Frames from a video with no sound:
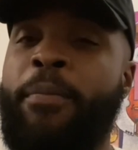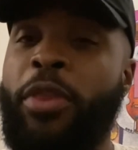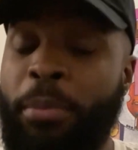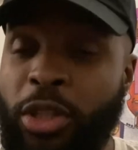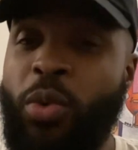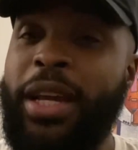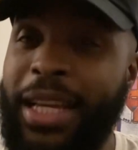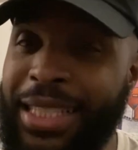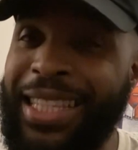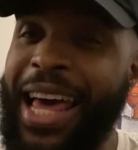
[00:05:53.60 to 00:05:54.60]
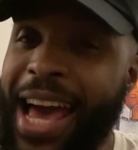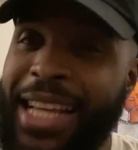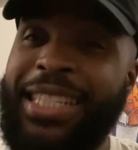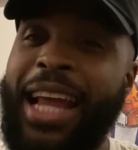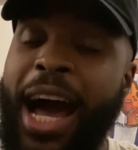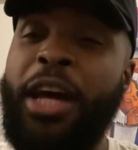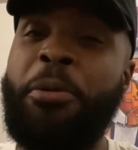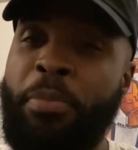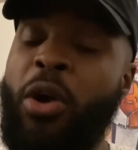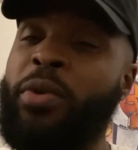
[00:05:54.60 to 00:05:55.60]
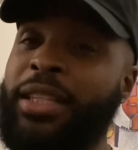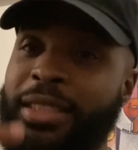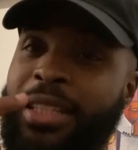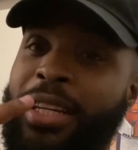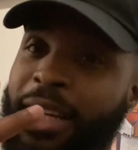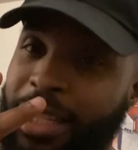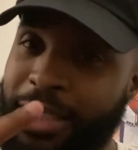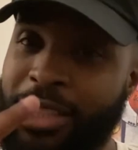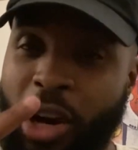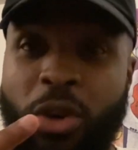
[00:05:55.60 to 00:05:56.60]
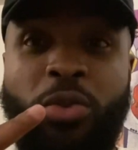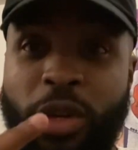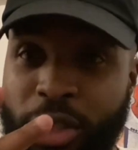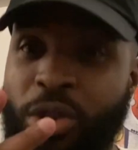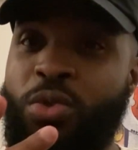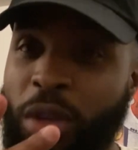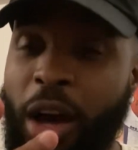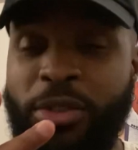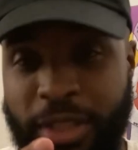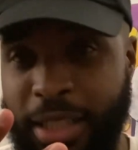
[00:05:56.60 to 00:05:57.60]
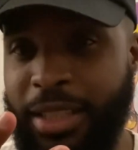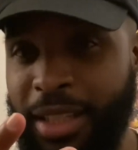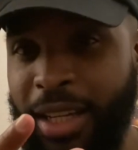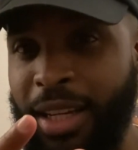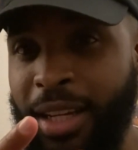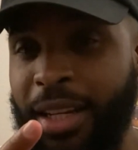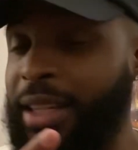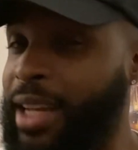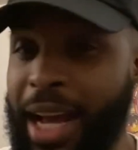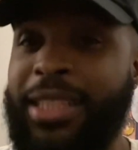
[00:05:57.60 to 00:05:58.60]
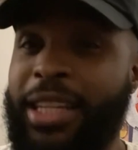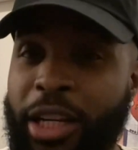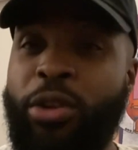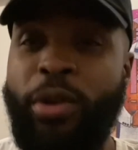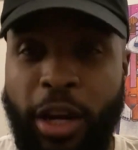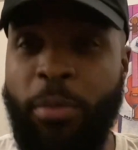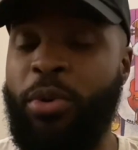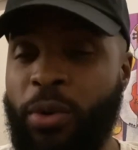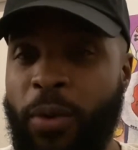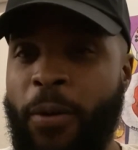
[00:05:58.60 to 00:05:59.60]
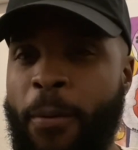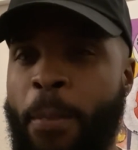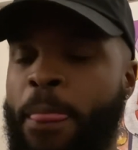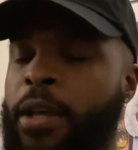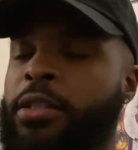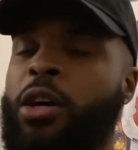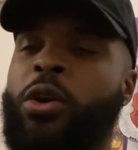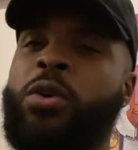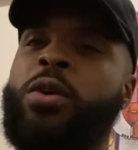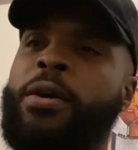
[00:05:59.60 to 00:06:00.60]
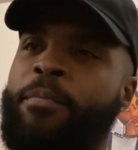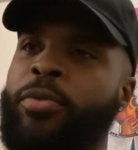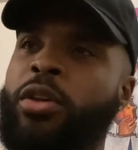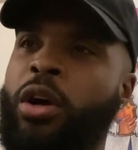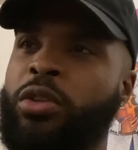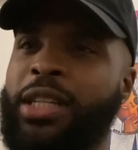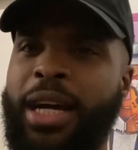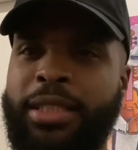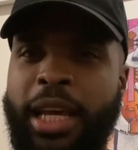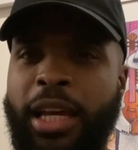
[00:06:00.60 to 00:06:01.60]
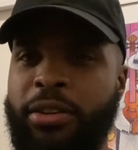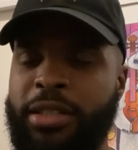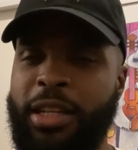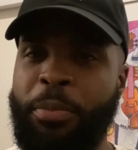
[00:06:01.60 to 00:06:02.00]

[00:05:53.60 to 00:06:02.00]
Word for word: Between his last nine opponents, it's a total of two losses. That's incredible. So, you know, Josh Taylor is in a